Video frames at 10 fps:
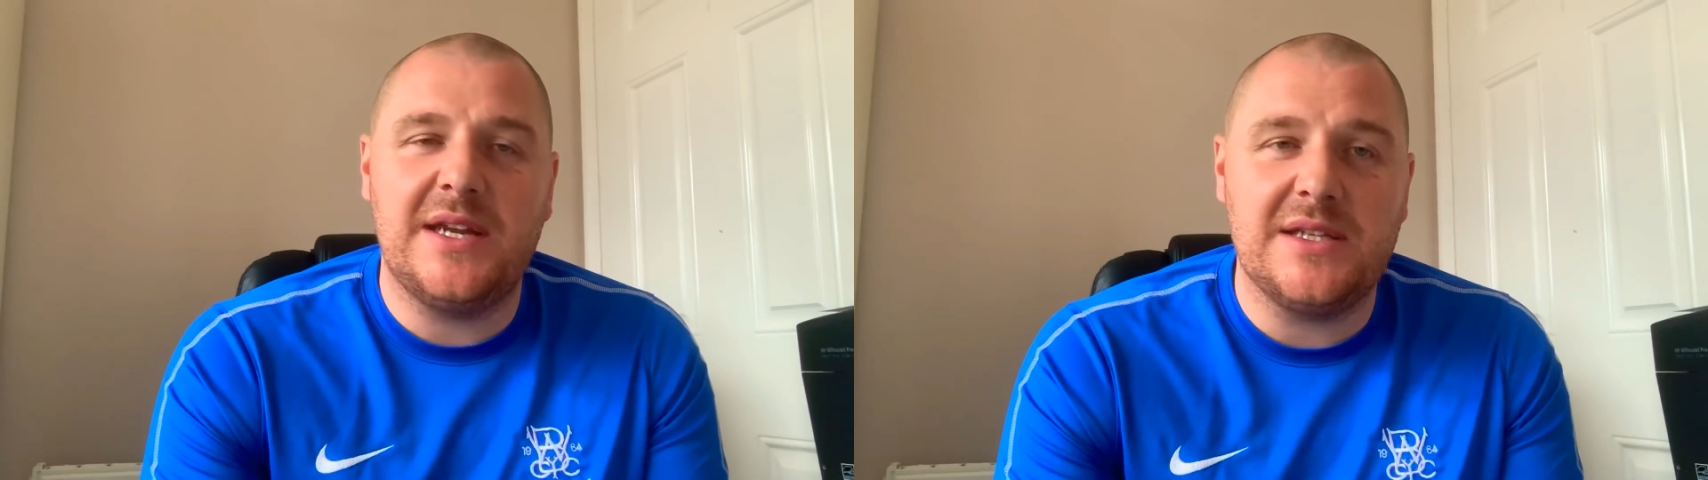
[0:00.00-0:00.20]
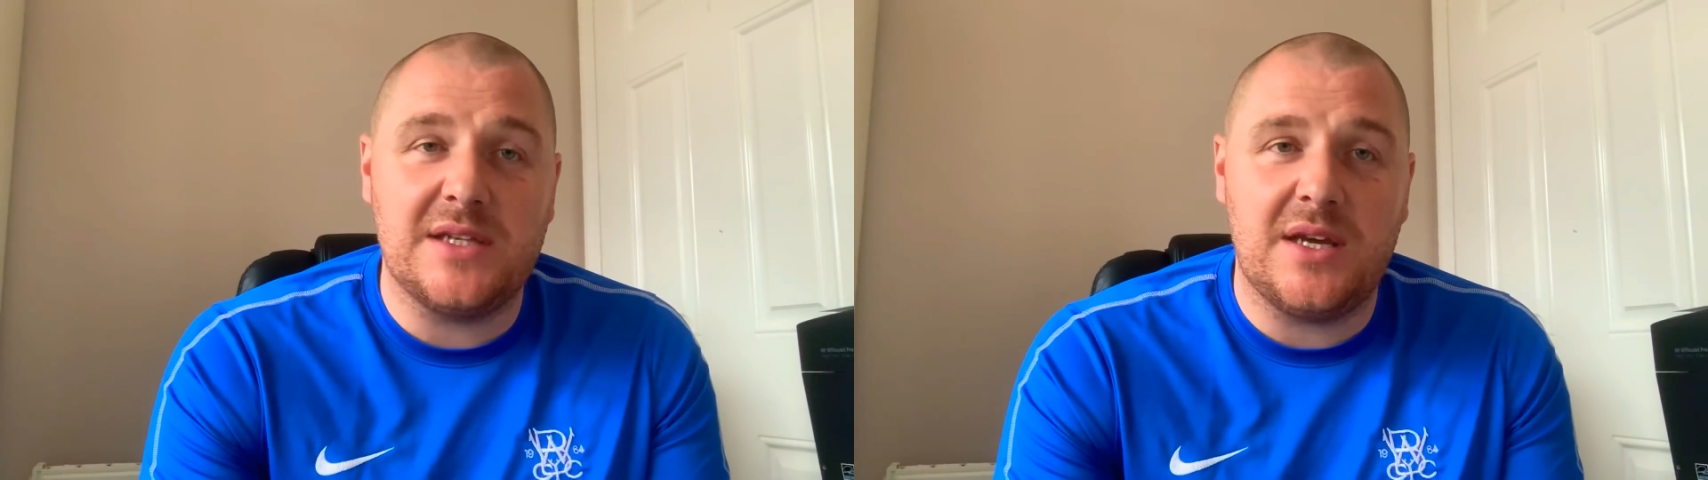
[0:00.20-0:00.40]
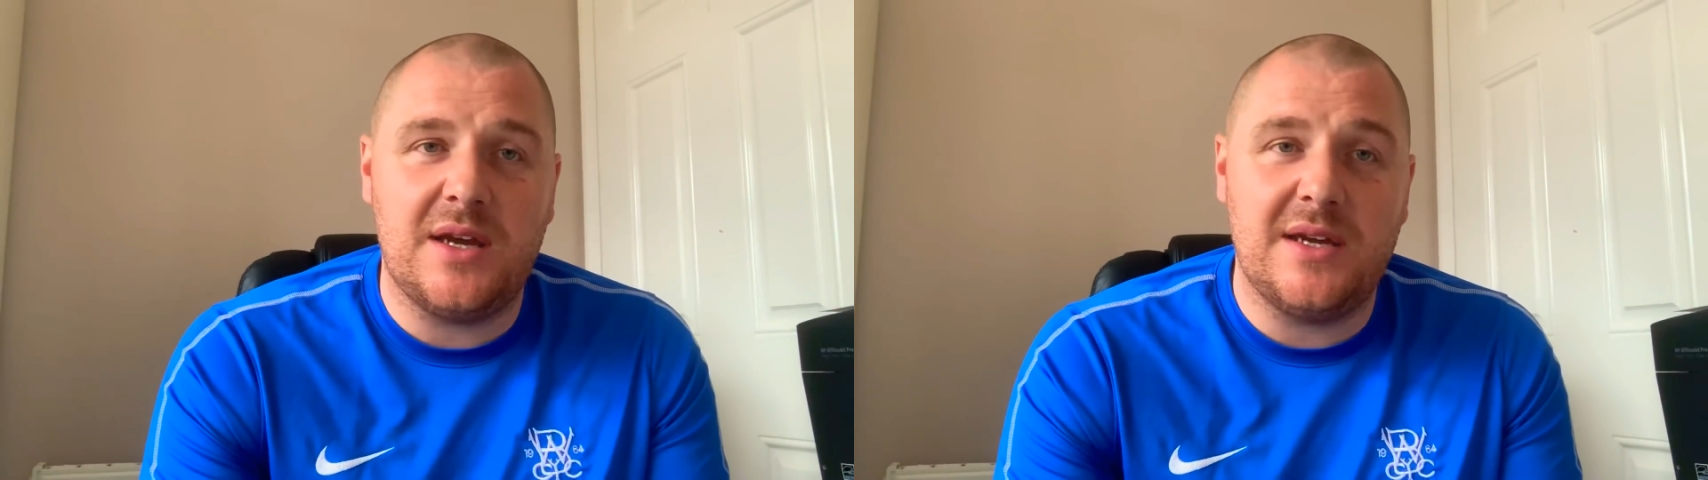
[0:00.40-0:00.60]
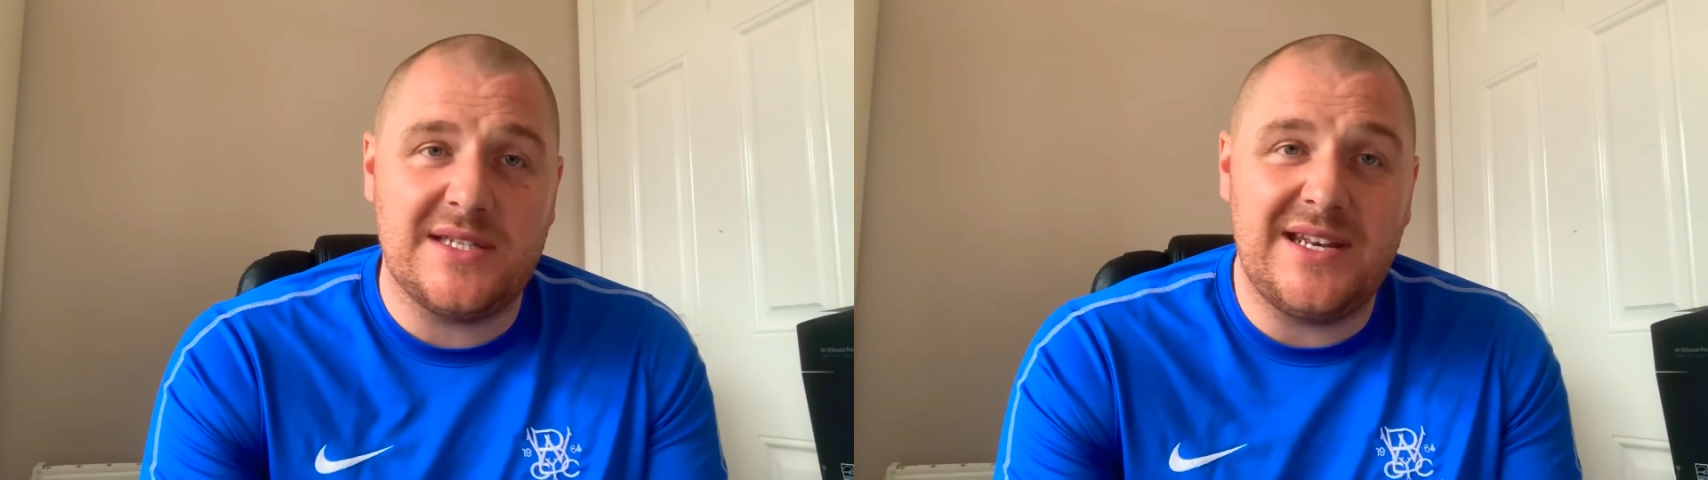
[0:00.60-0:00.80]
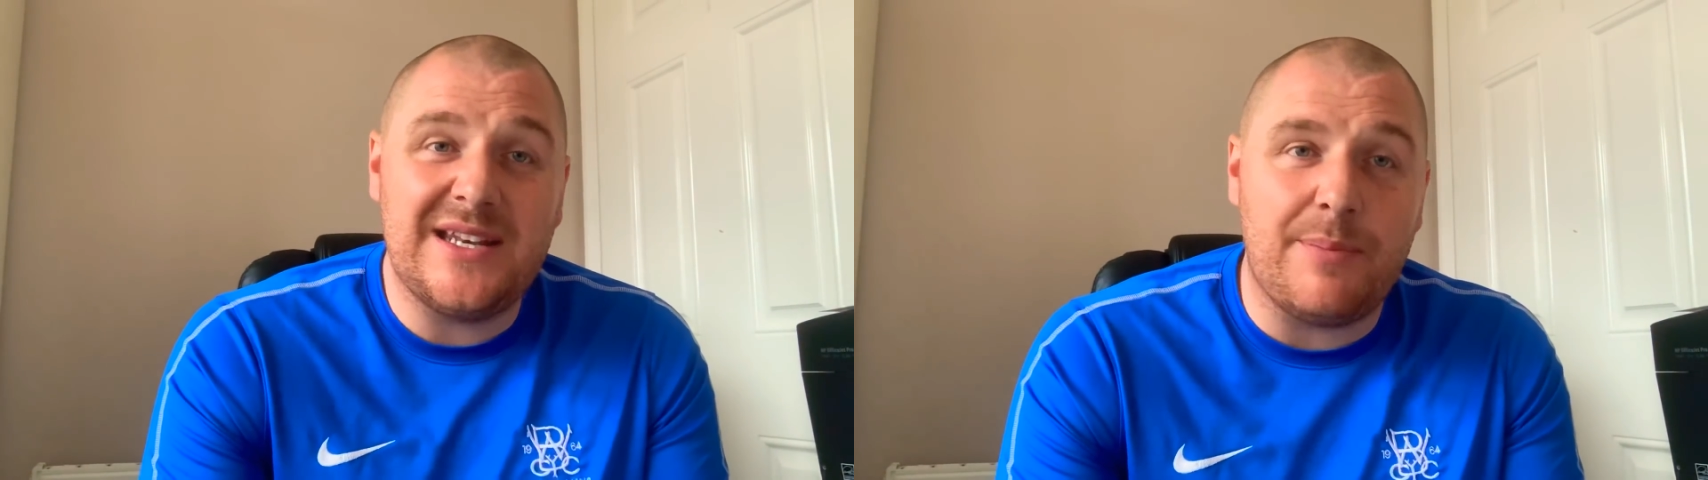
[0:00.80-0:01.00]
is
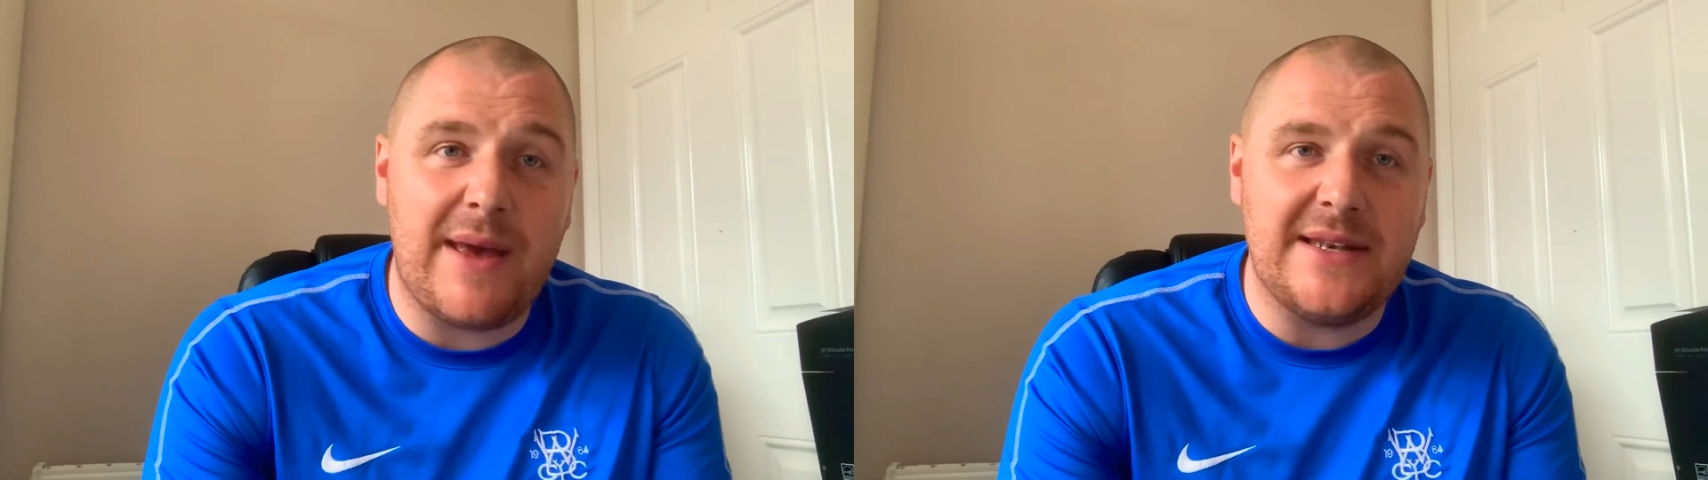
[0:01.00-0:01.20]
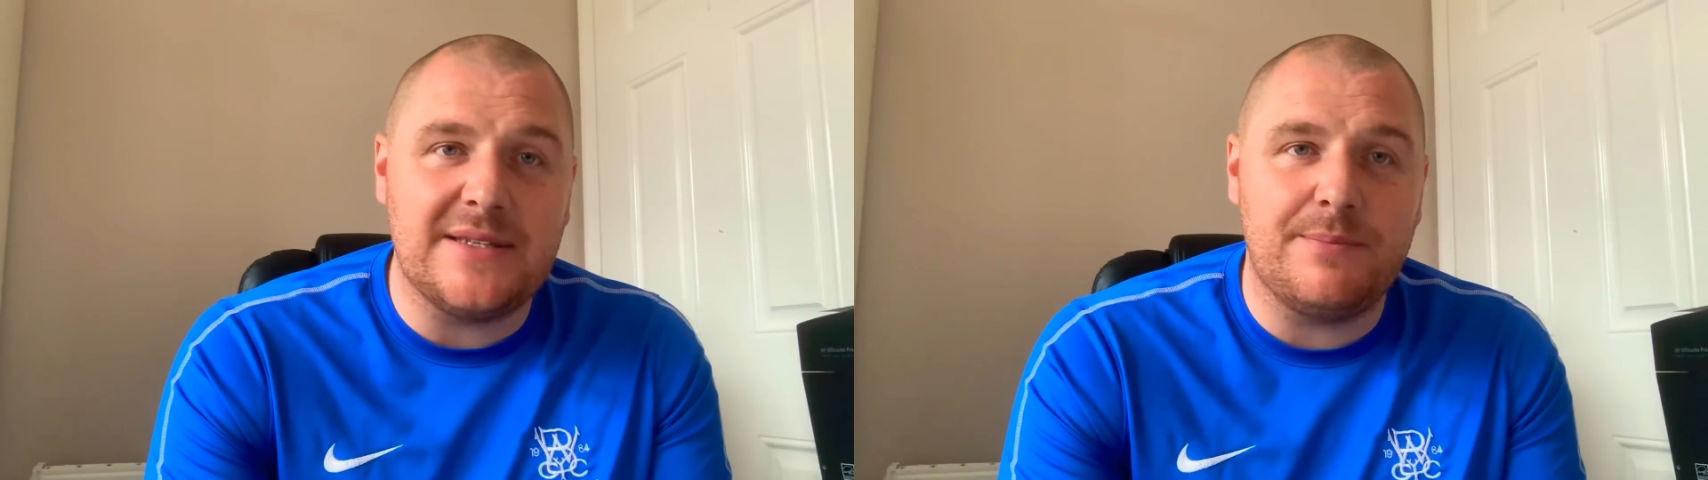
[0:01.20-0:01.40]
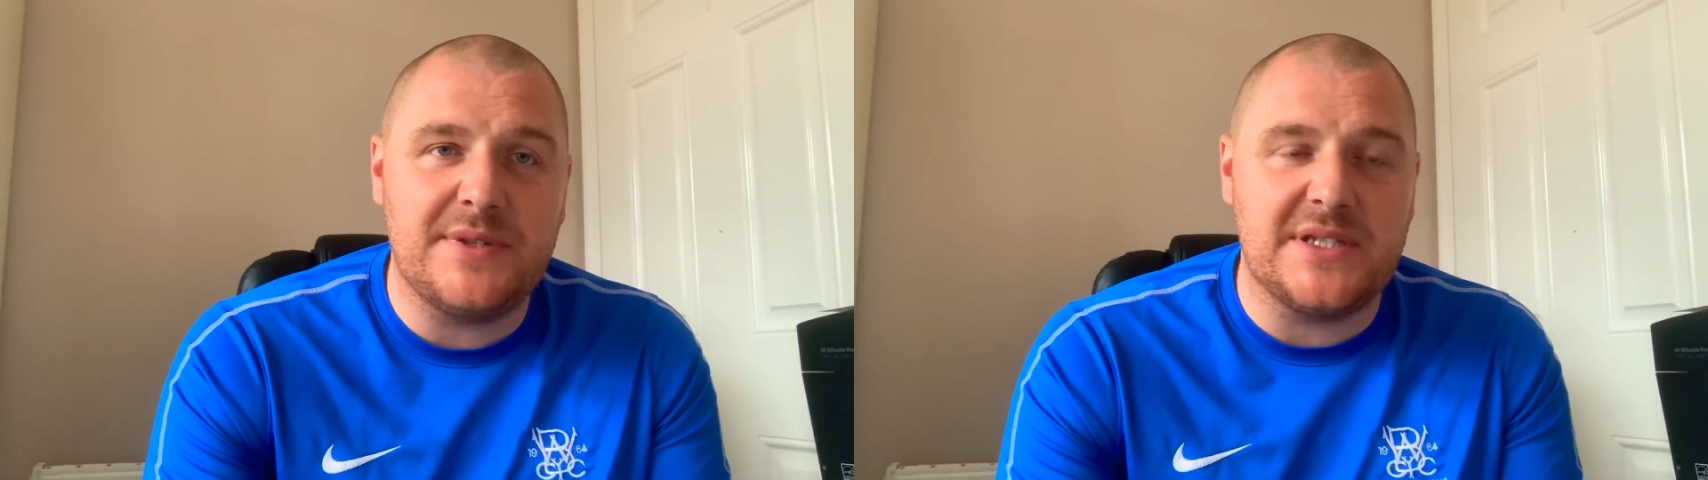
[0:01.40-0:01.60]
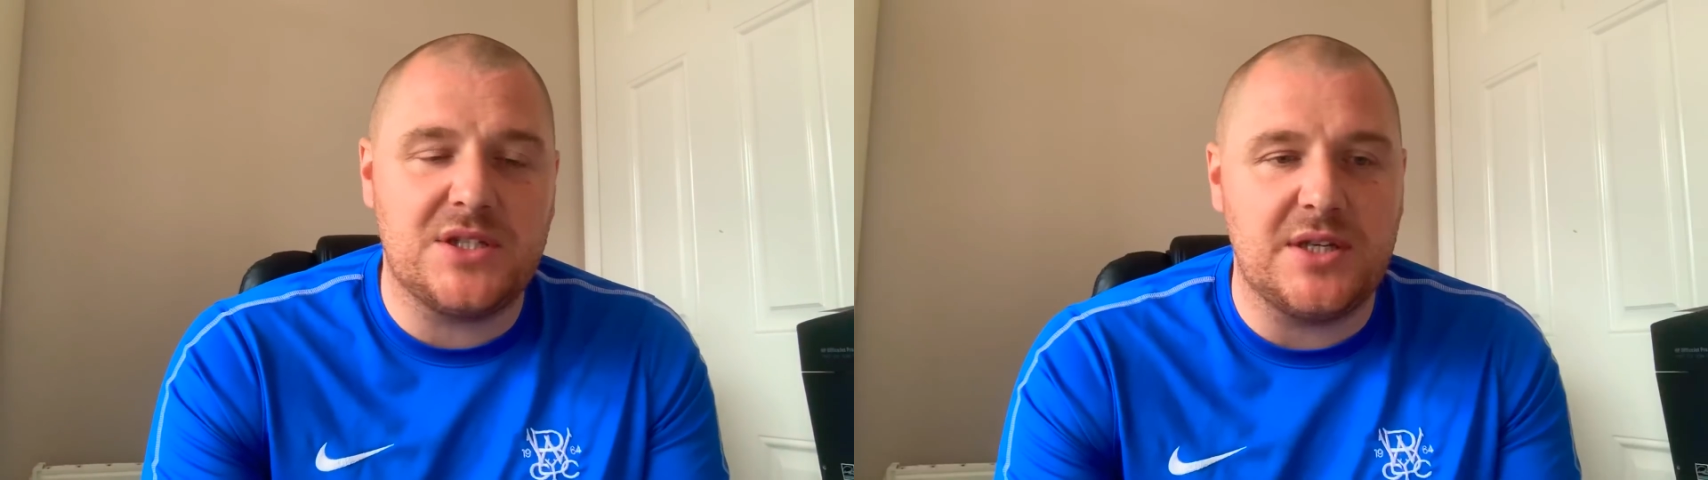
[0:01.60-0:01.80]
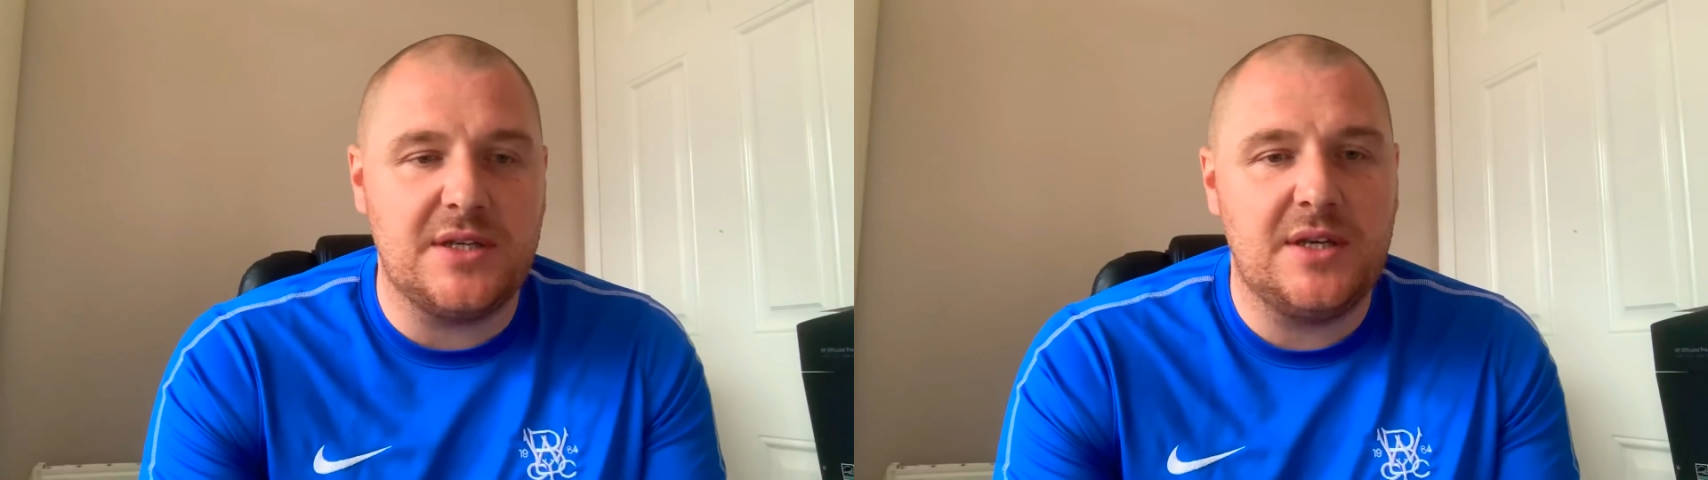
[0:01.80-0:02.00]
an independent
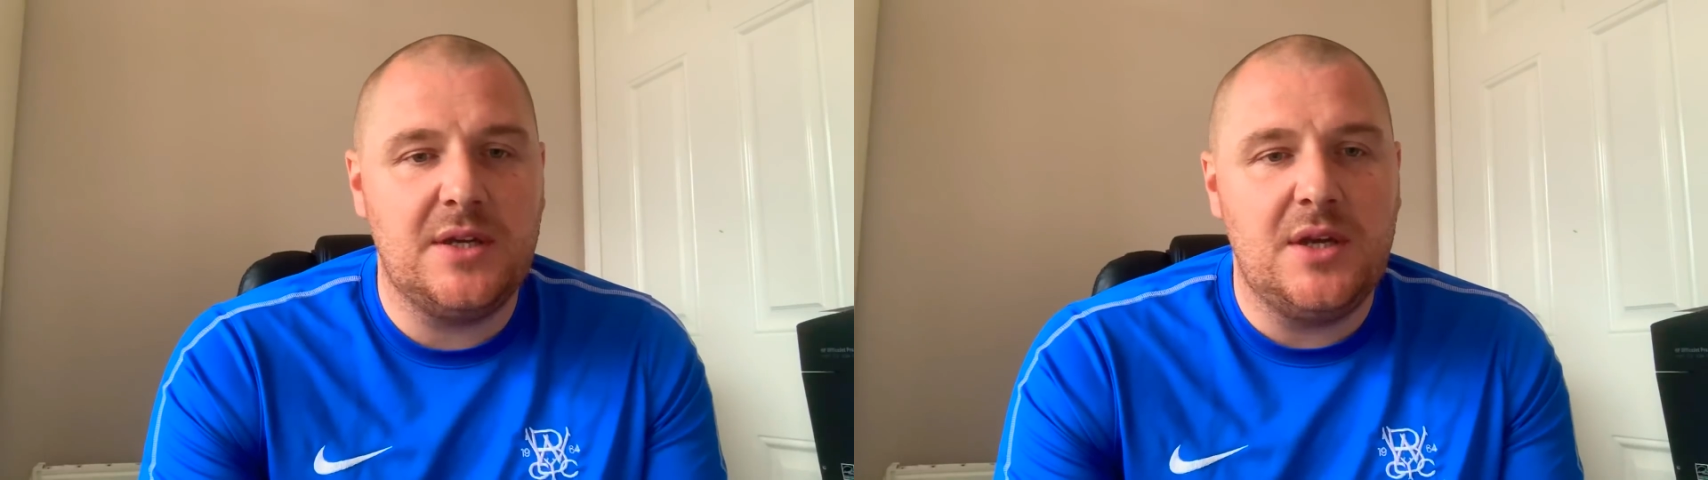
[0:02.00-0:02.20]
position,